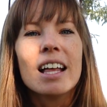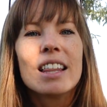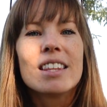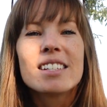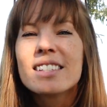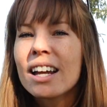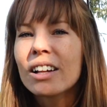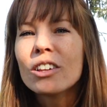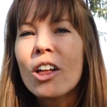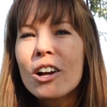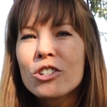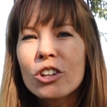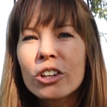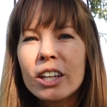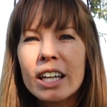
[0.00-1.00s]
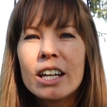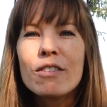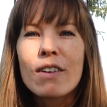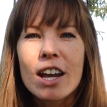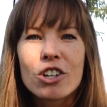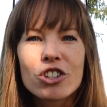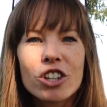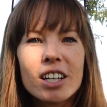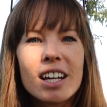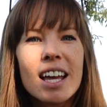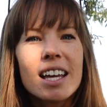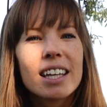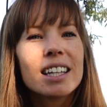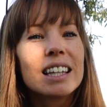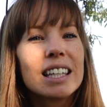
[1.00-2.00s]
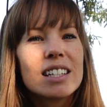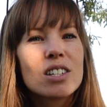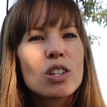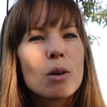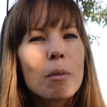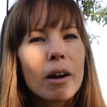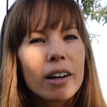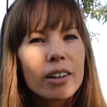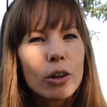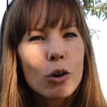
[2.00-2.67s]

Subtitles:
this technological innovation can lead to the market